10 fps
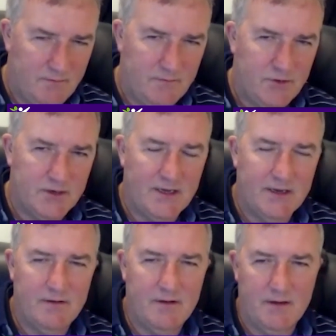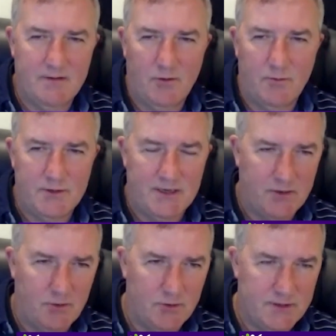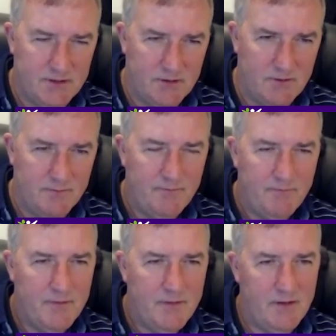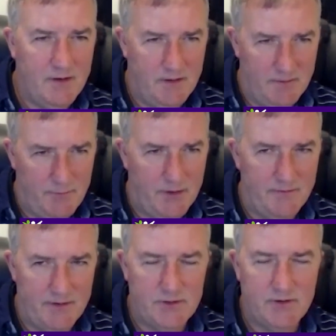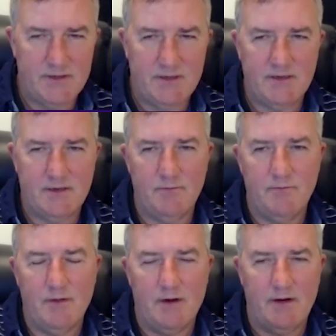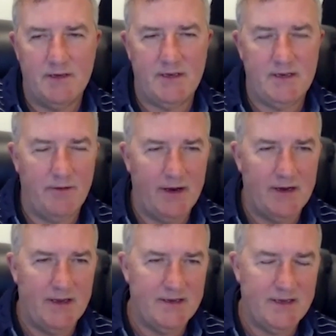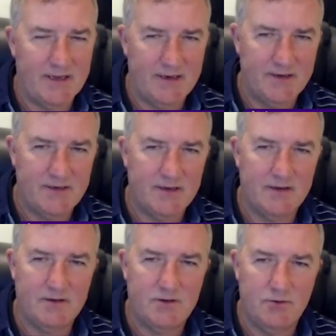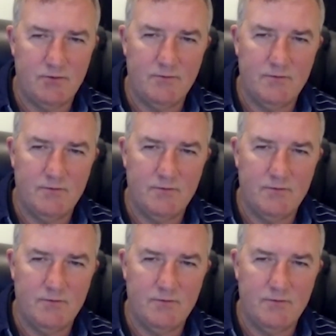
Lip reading: Drugs like hormones like cortisol, that are part of your stress system, are actually directly antagonistic to